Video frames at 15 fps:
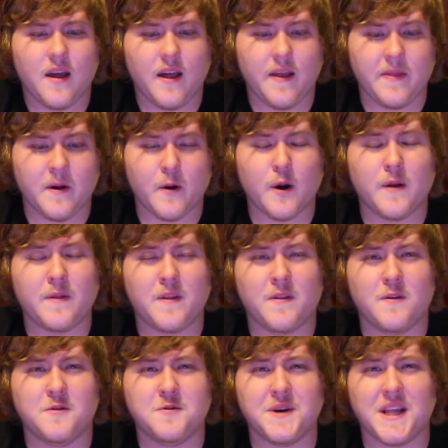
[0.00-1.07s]
they're
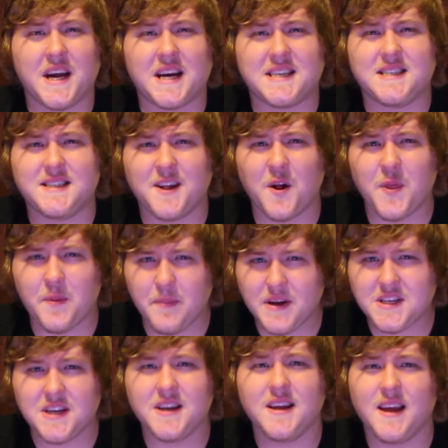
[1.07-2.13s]
doing like a stealth
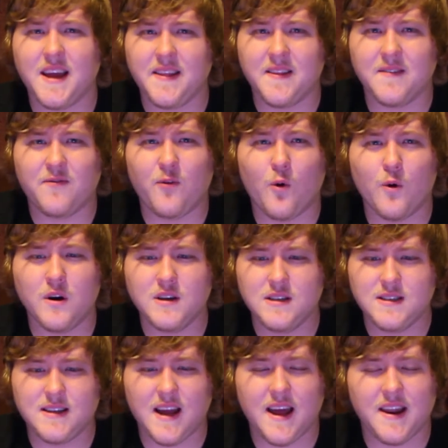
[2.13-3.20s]
mission in the
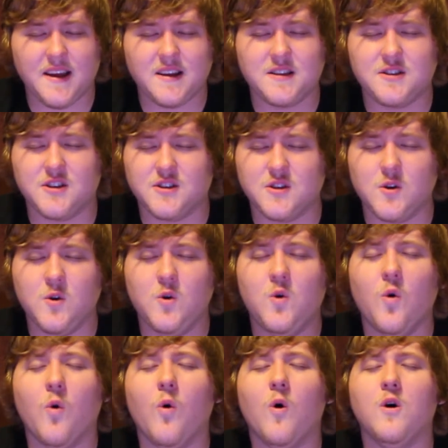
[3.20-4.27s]
forest, and it is just
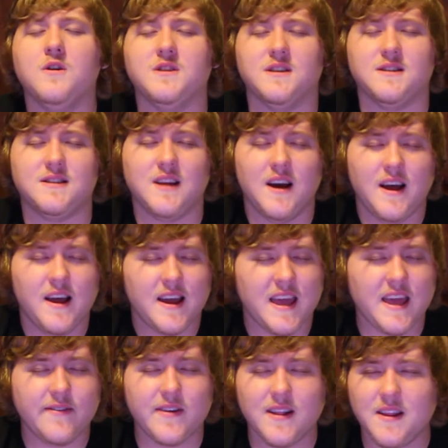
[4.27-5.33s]
gorgeous.
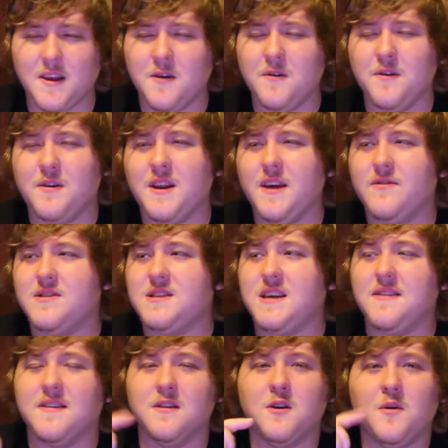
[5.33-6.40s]
Even you can even
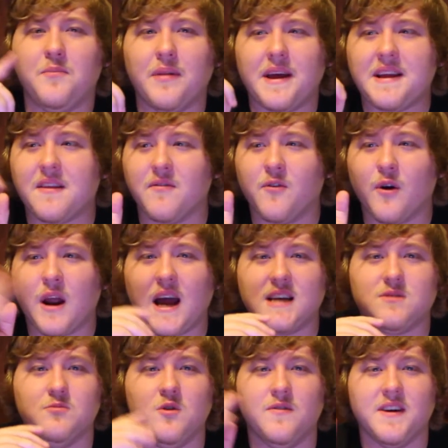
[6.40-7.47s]
see the little blades of
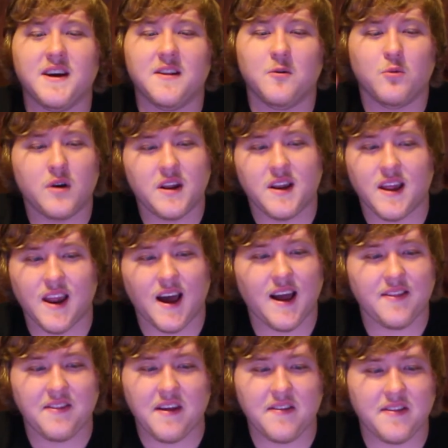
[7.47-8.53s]
grass moving in the wind,
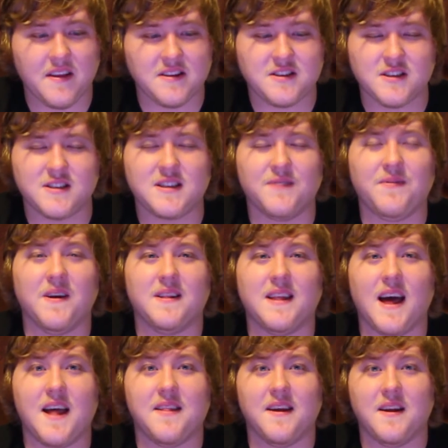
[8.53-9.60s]
and it's just stuff like
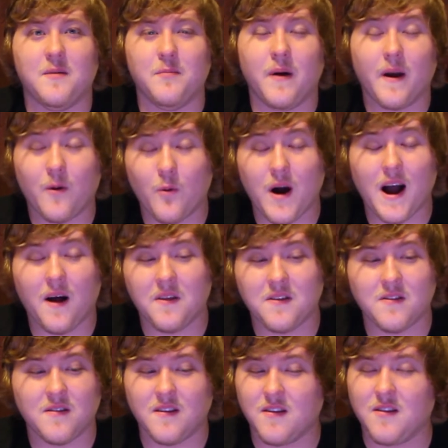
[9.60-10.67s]
that I'm like, wow,
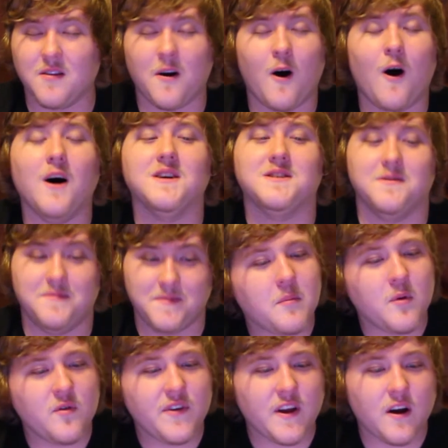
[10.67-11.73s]
this is awesome.
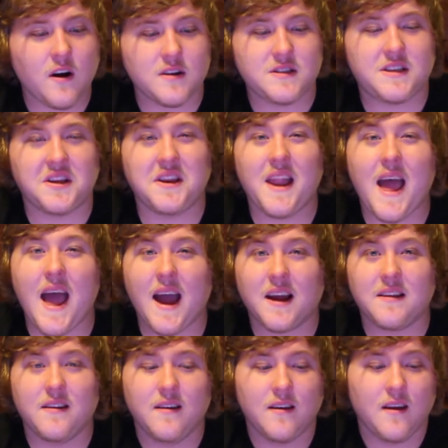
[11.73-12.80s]
Moving on to Knacked.